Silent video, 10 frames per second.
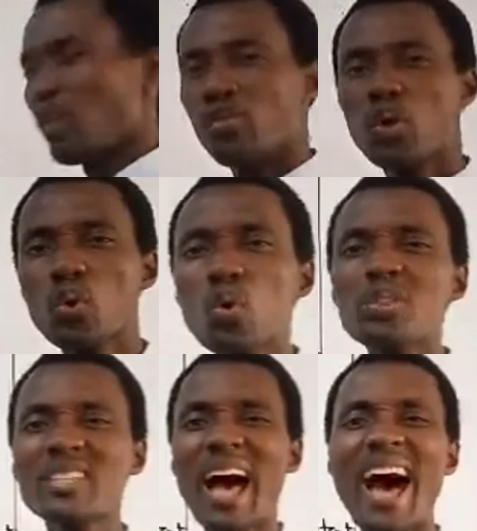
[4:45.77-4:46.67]
The
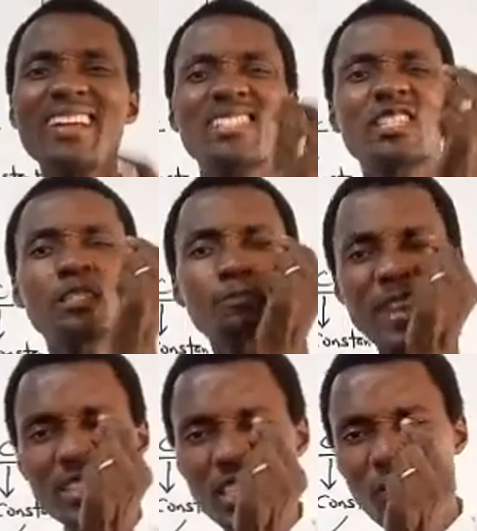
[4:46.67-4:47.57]
roots are
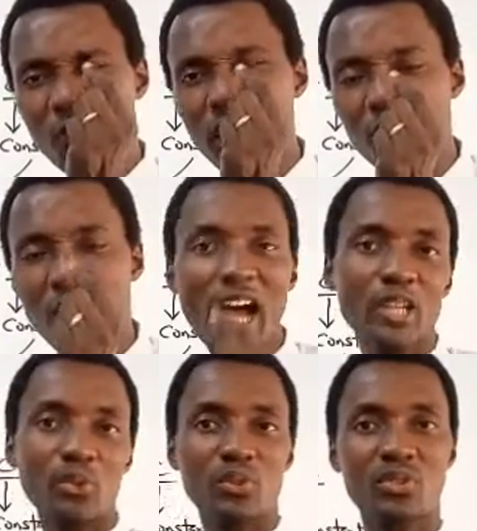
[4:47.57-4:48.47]
specific
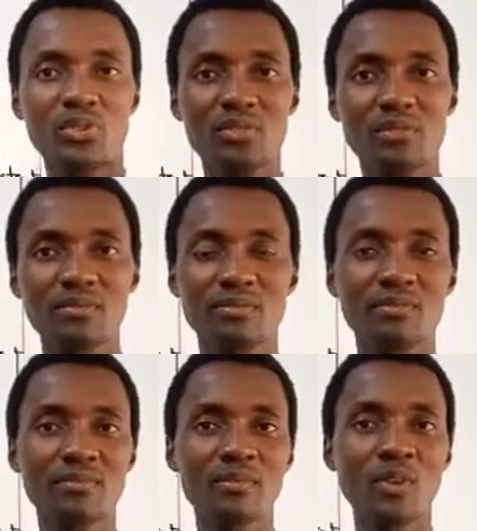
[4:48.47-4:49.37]
values
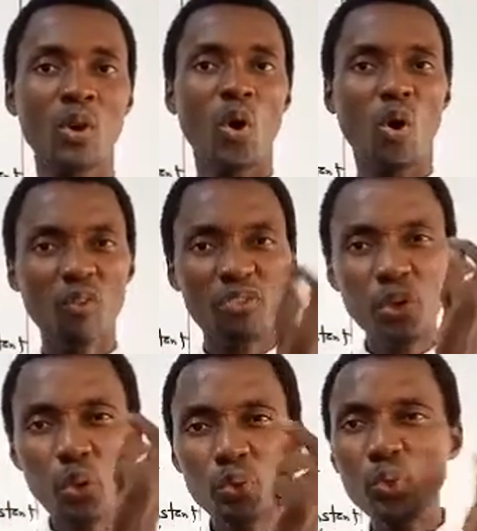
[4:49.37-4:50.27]
of
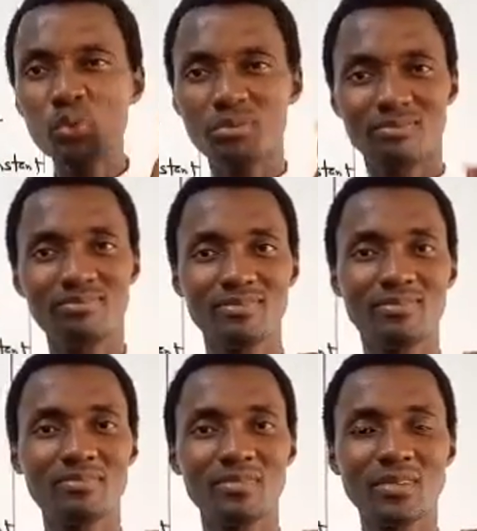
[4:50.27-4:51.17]
the unknown.
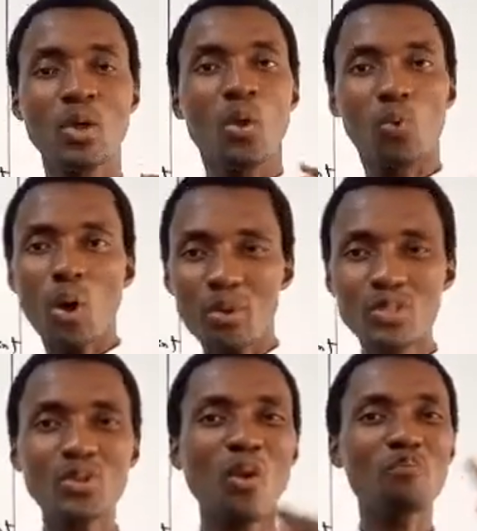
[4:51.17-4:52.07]
When we
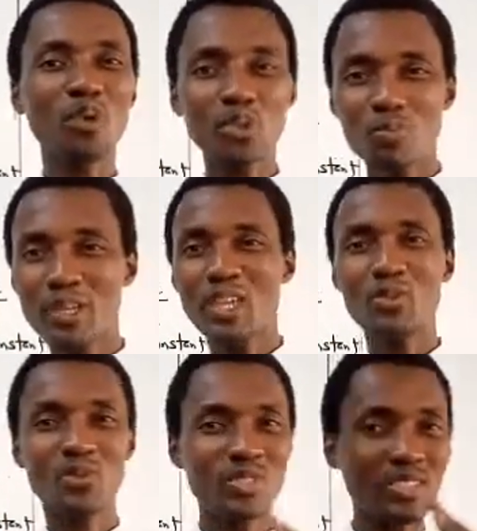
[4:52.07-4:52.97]
solve more, you begin
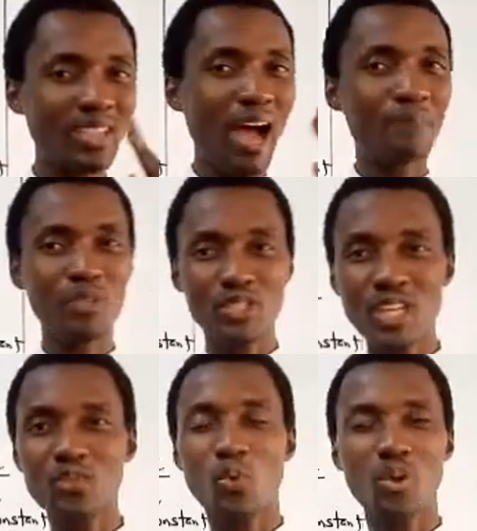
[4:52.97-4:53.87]
to
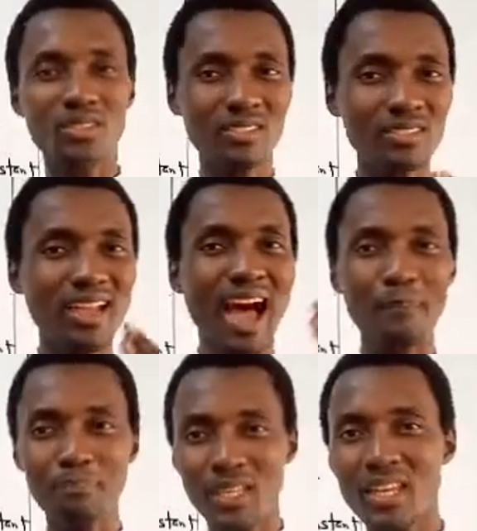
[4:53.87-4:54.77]
appreciate what's
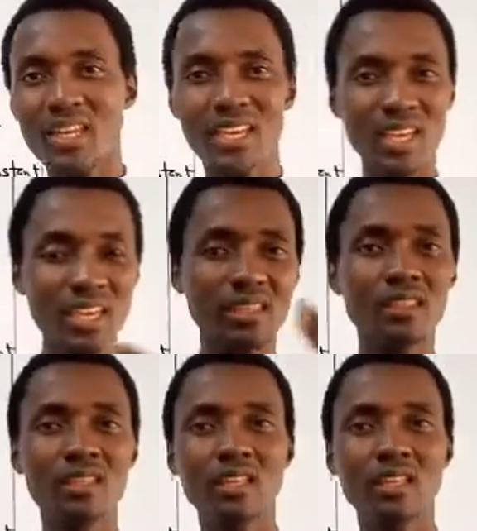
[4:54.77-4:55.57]
happening in